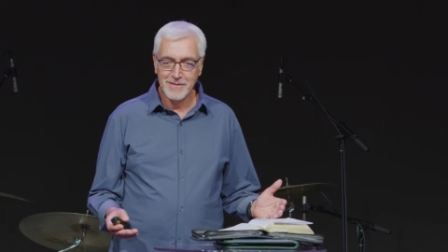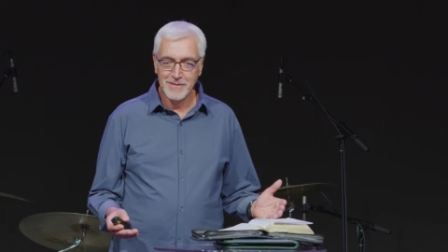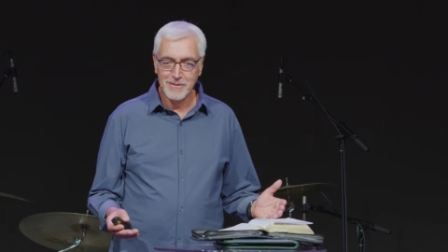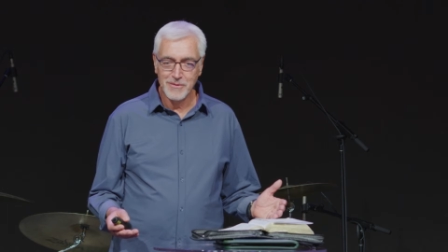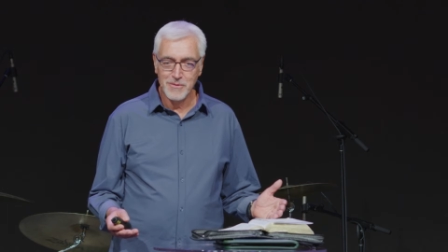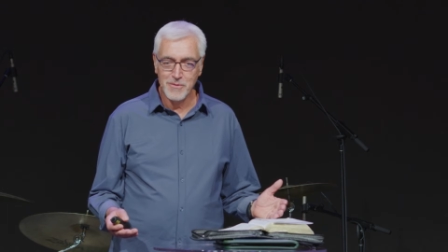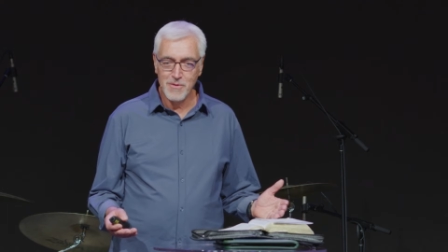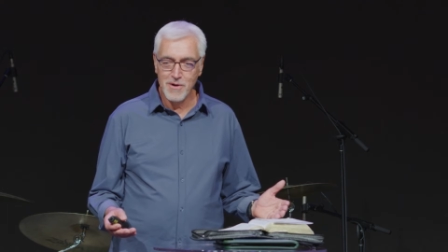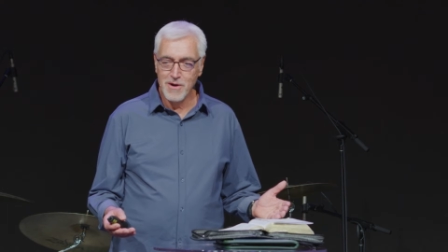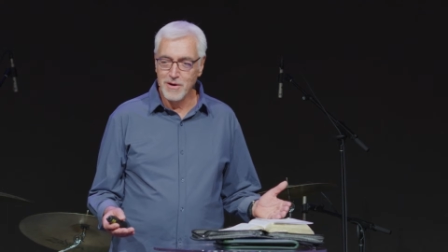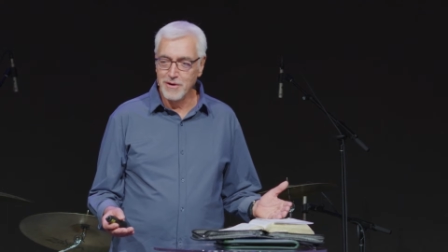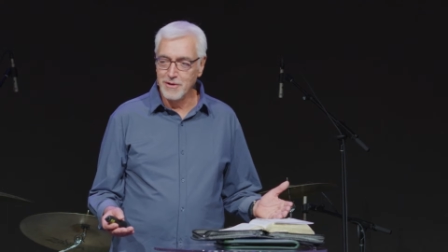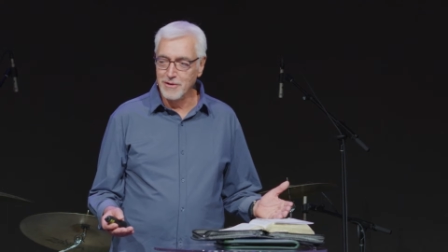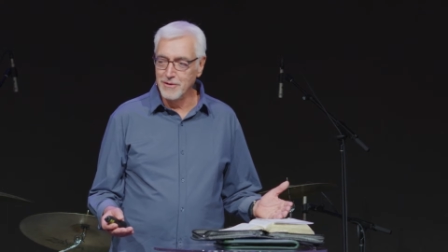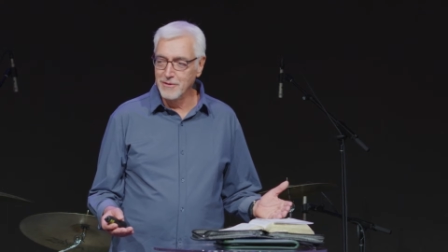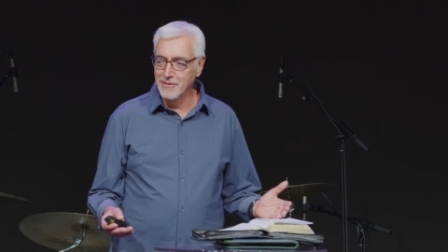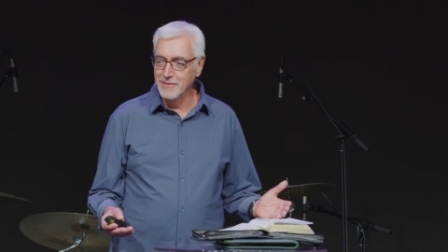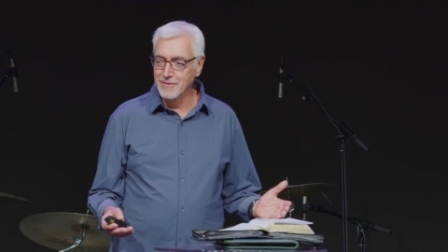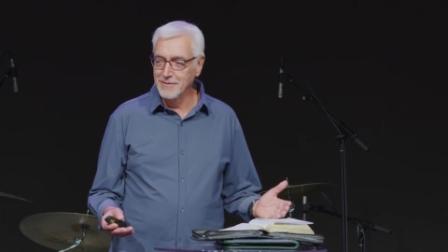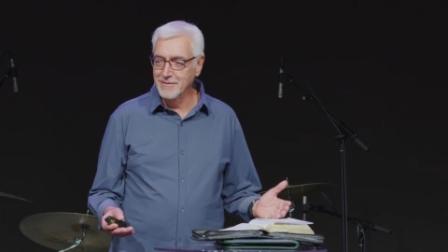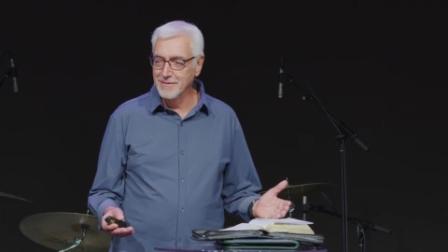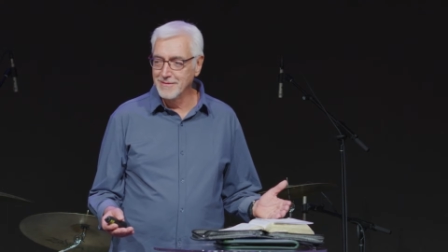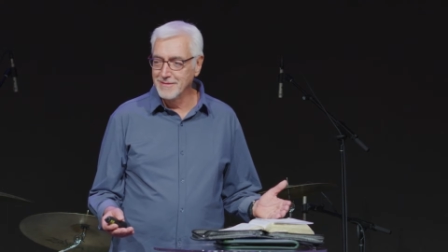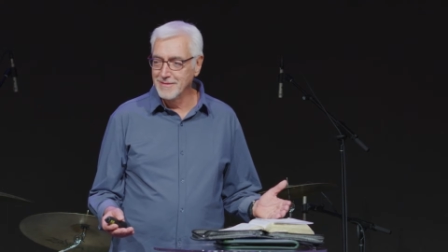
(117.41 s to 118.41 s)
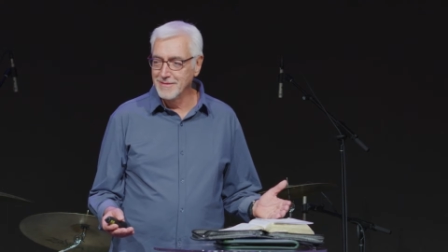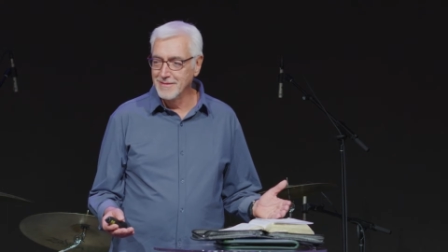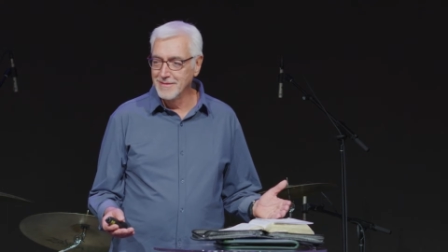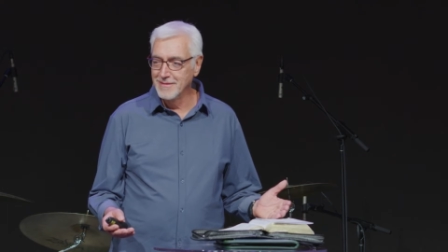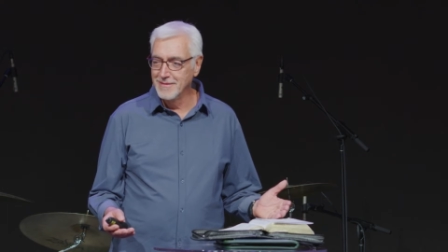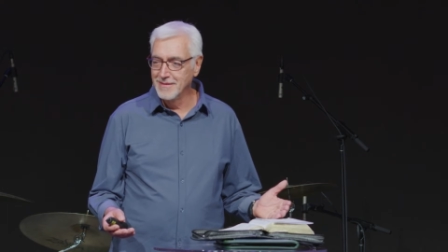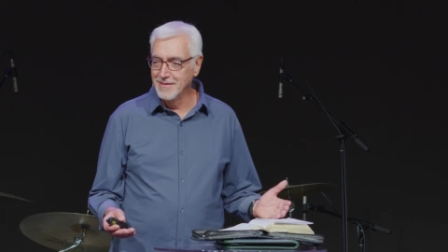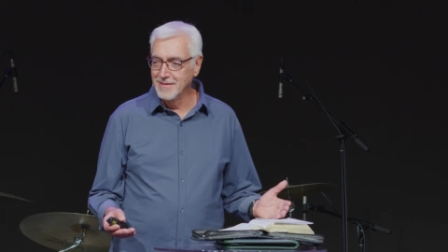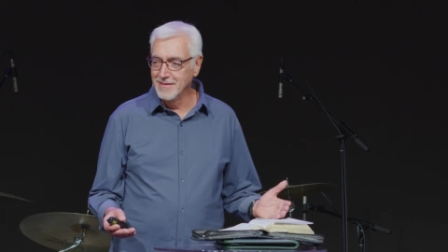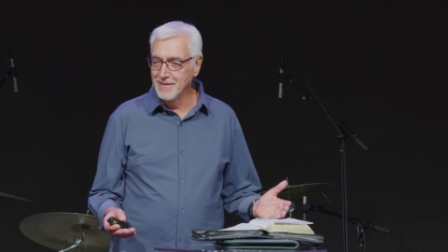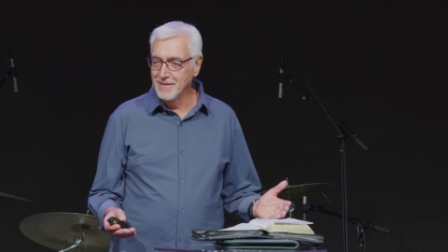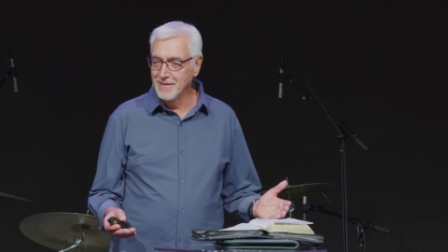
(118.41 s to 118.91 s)
Who are you?
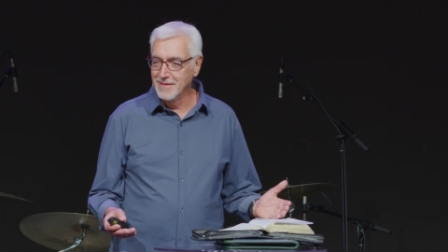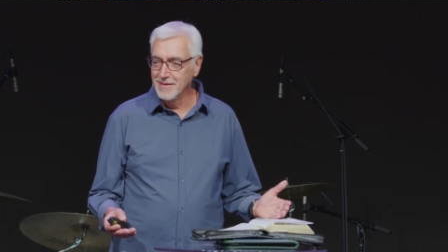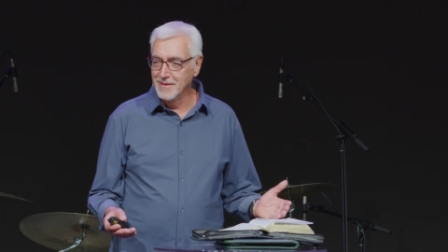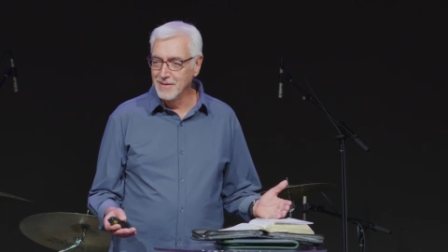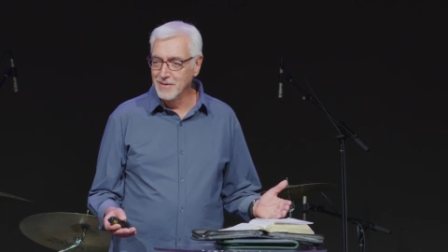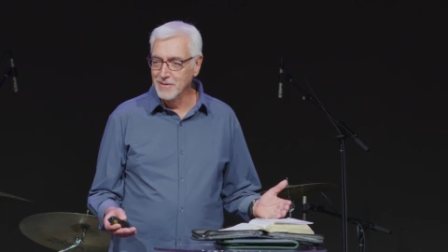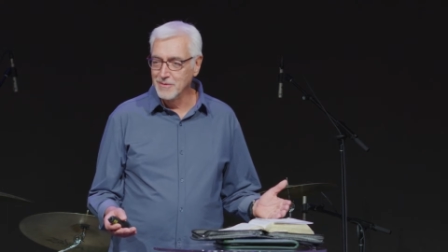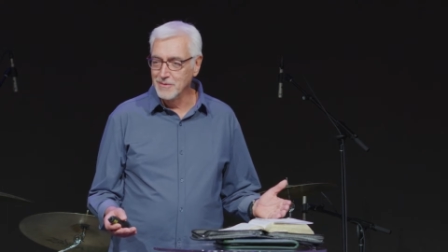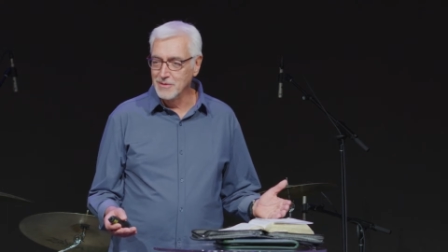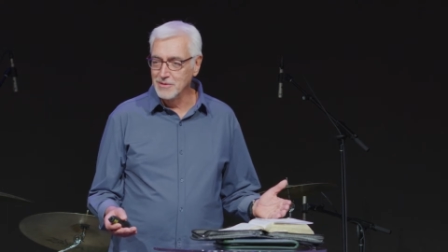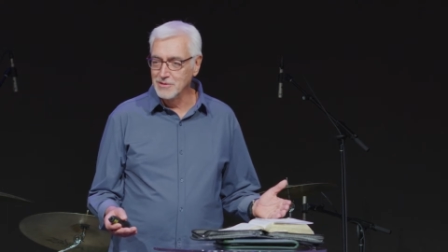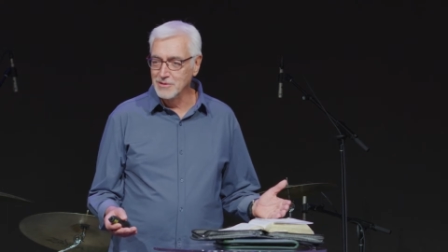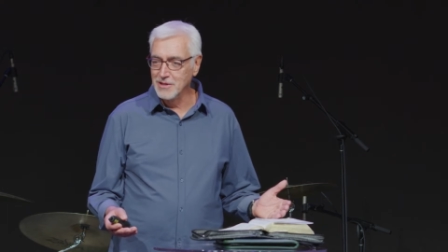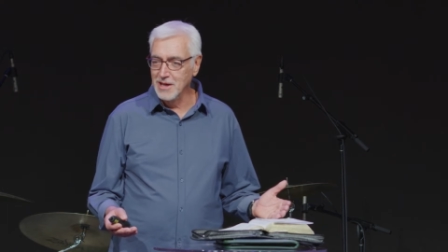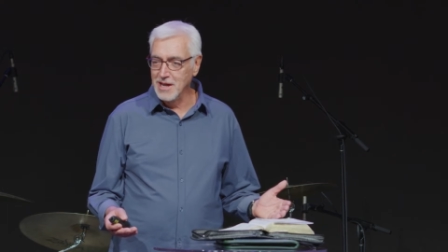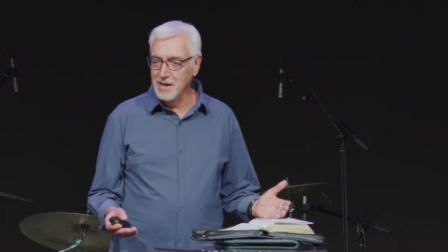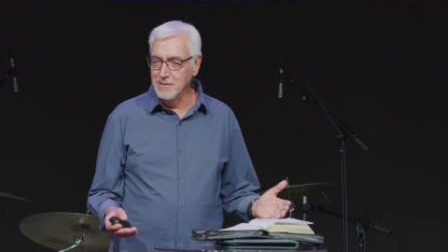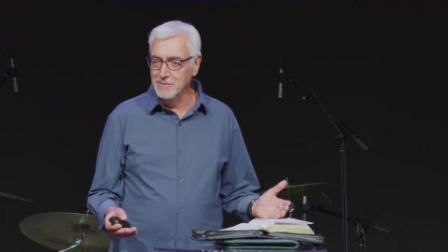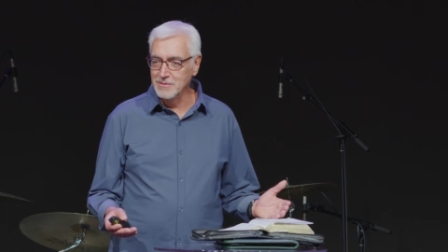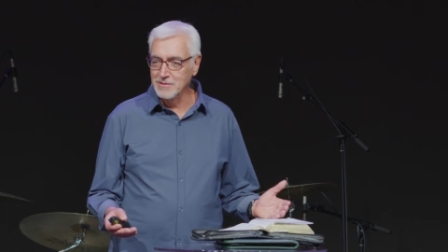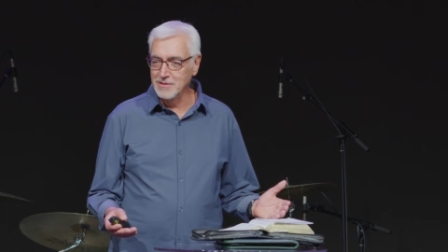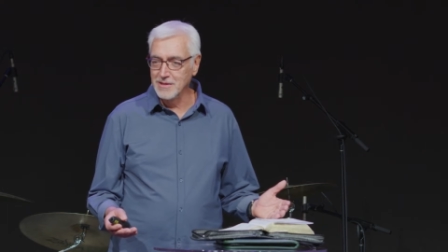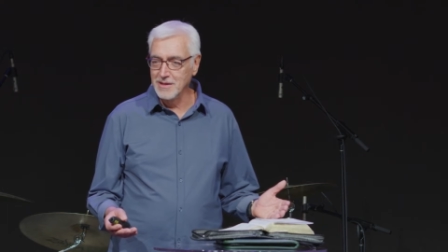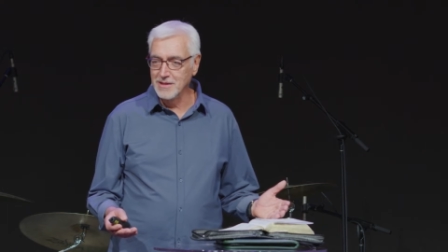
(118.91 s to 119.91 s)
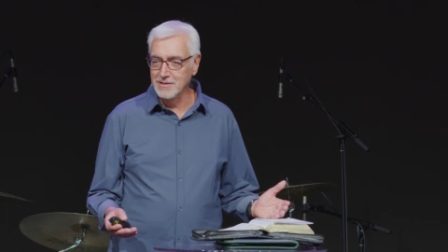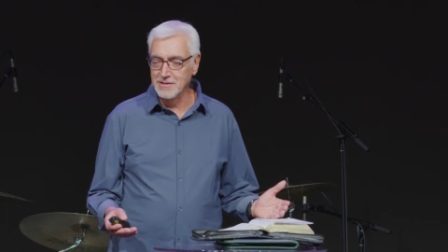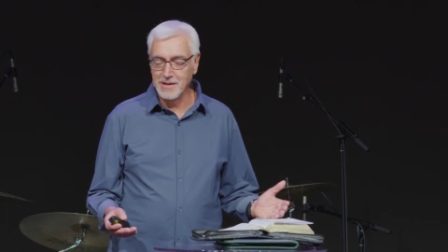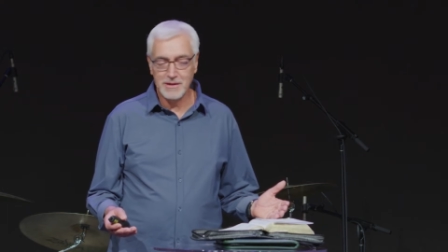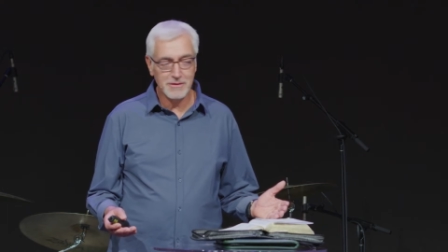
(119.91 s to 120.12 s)
What James says,